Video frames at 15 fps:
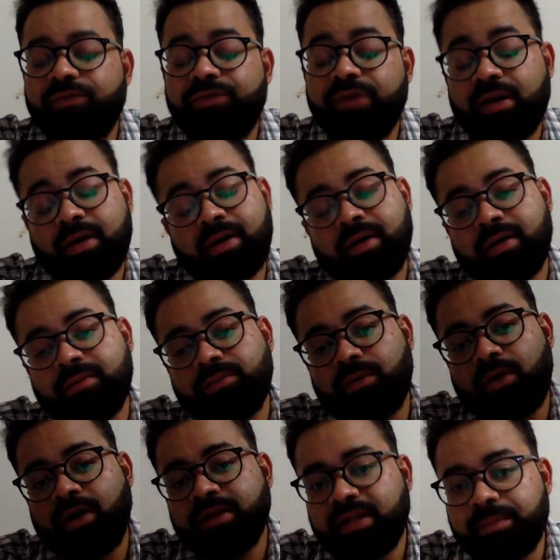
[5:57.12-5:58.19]

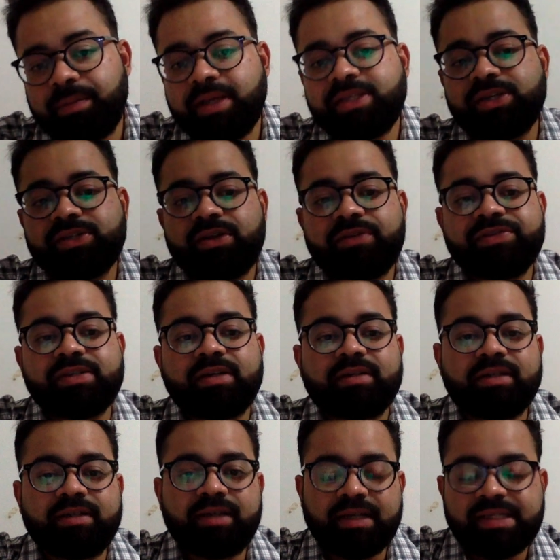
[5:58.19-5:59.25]
on the basis of
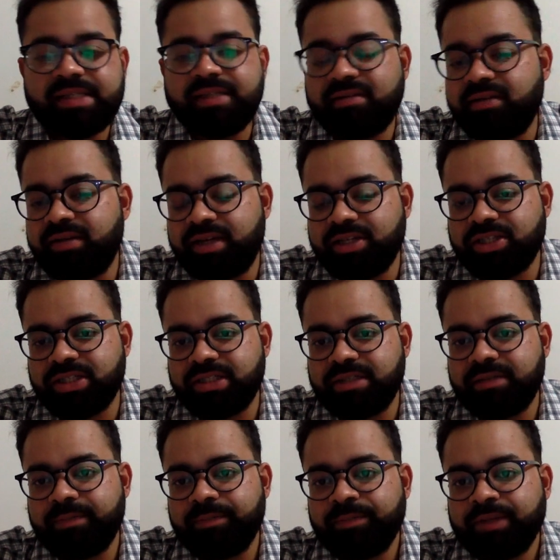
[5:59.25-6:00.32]
certain consideration,
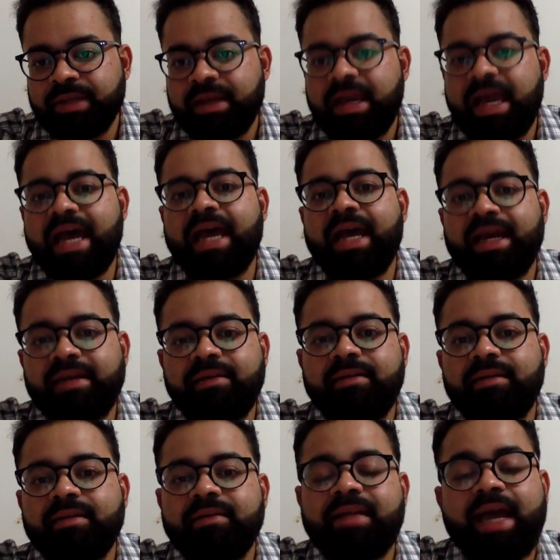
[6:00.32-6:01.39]

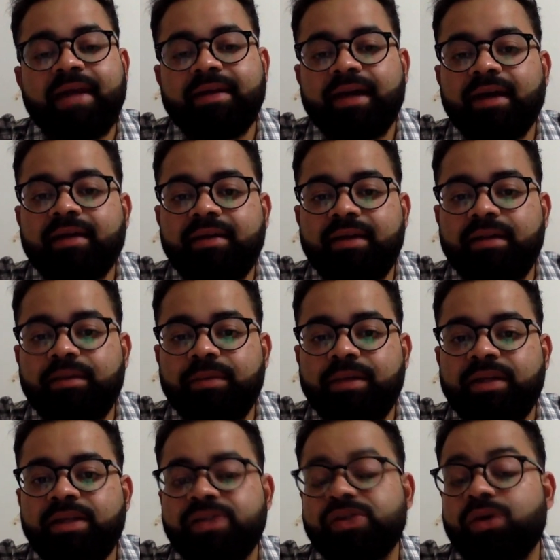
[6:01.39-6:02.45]
and that agreement
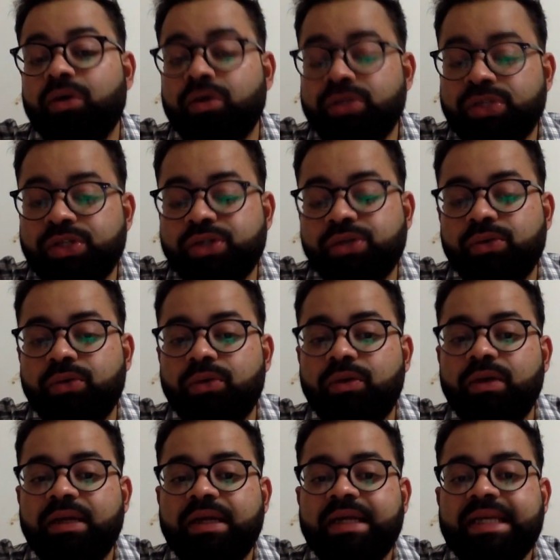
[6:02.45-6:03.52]
is also
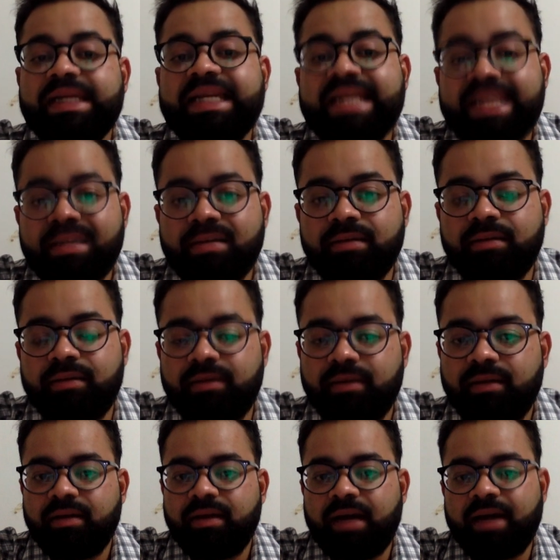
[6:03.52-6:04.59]
legal
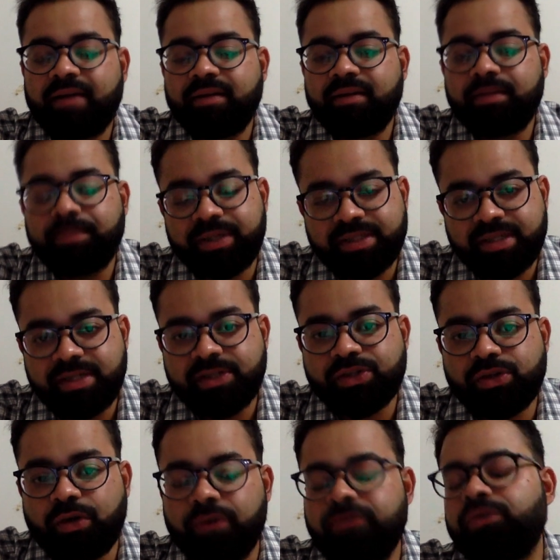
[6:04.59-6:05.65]
under the presence
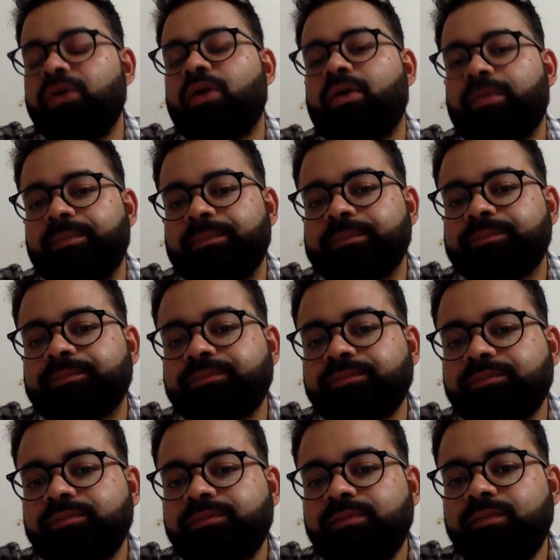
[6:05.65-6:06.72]
of law.
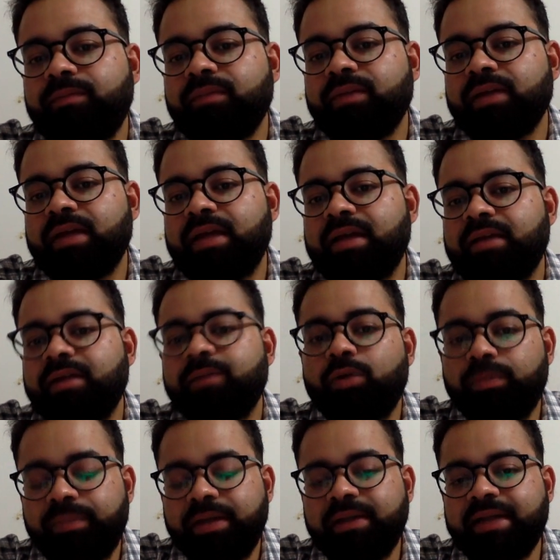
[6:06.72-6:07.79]
The
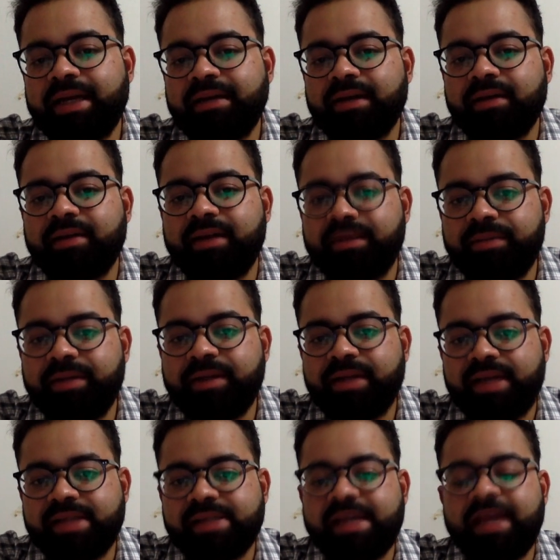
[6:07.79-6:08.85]
moment that agreement
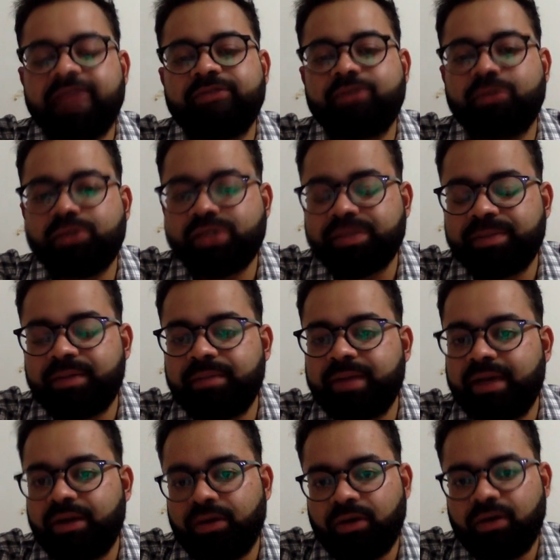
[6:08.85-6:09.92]
is enforceable
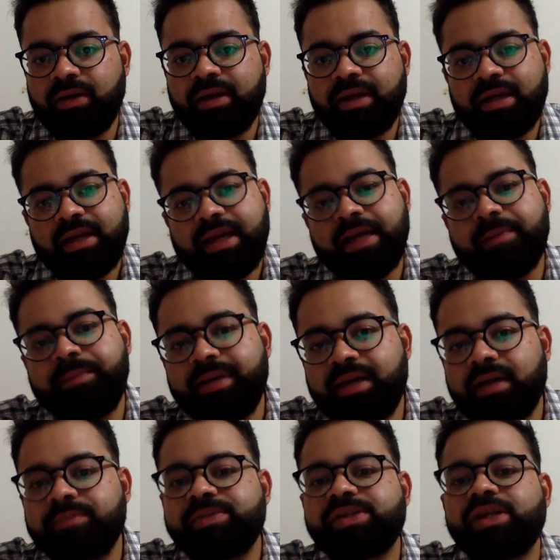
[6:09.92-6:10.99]
by law, it
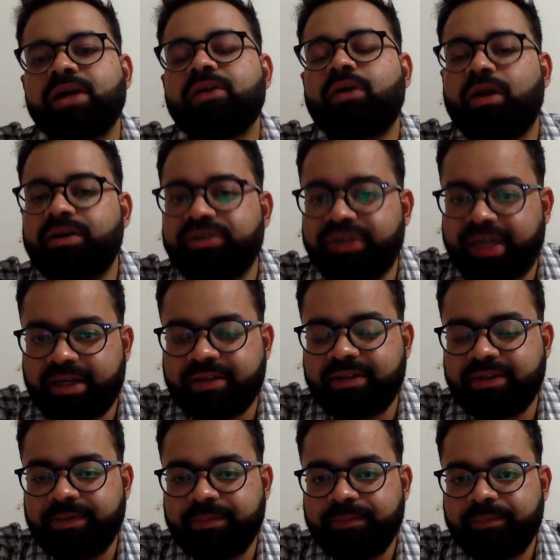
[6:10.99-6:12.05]
becomes a contract.
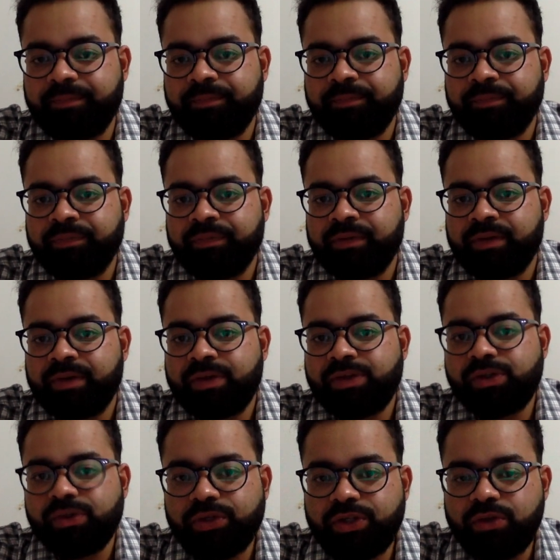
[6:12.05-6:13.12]

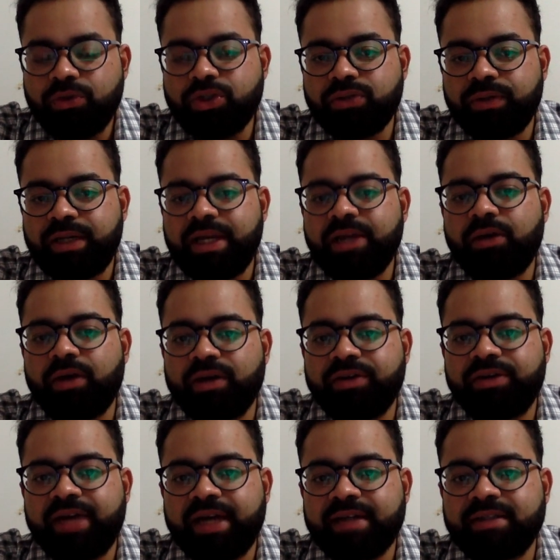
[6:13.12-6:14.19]
So usually
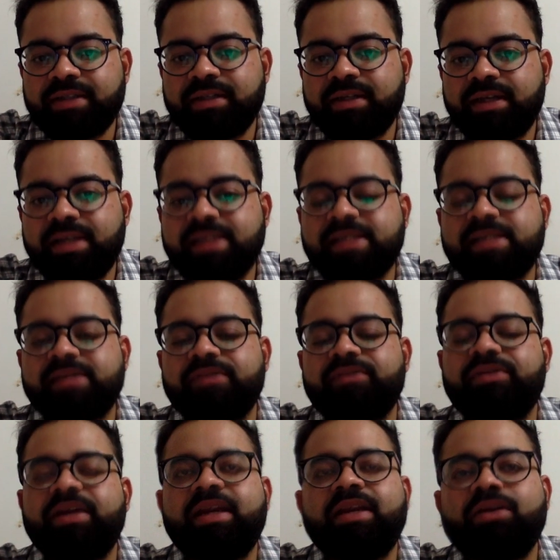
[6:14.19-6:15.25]
contract is
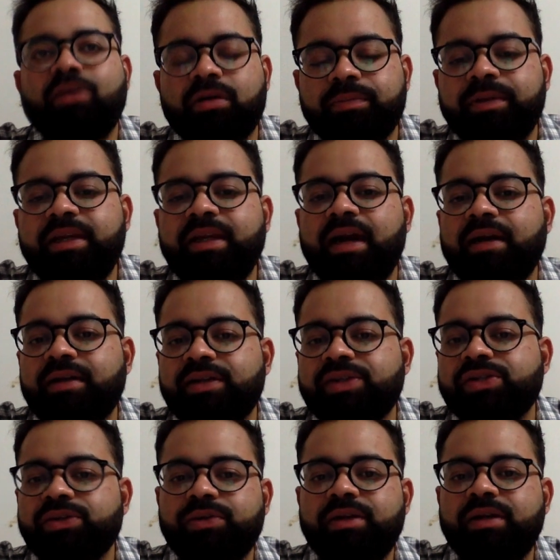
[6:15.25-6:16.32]
very normally
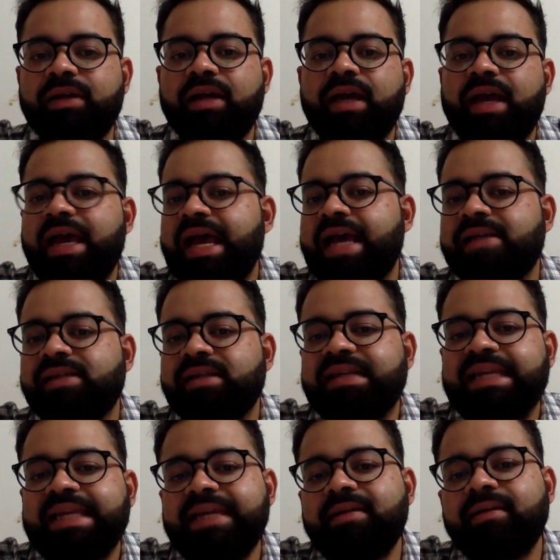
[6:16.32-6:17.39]
understood as a
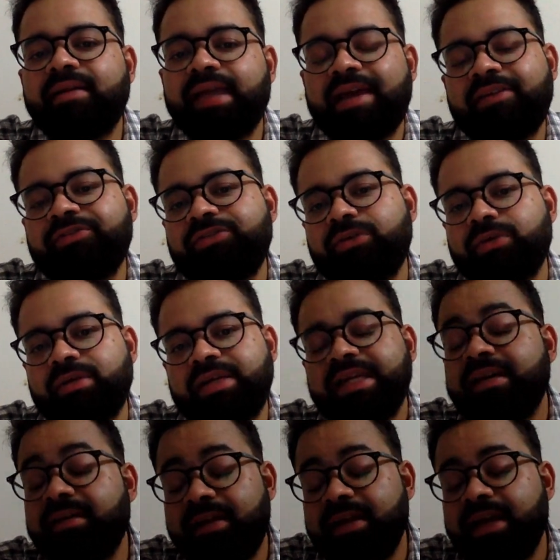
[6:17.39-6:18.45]

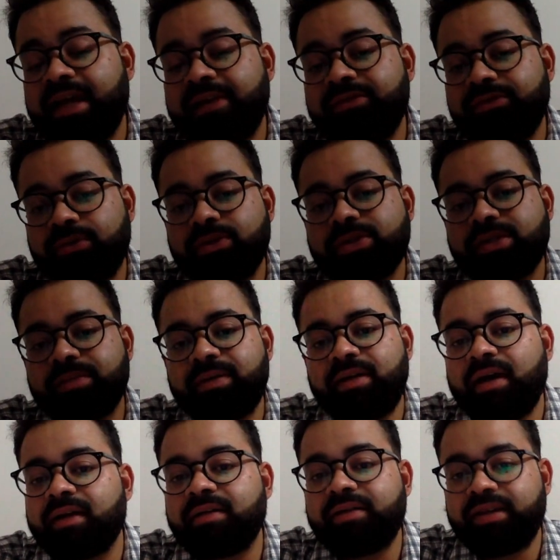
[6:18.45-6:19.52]
legally enforceable
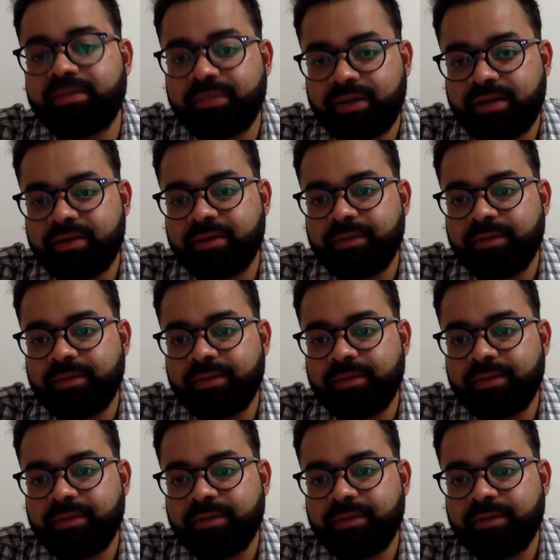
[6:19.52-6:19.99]
agreement.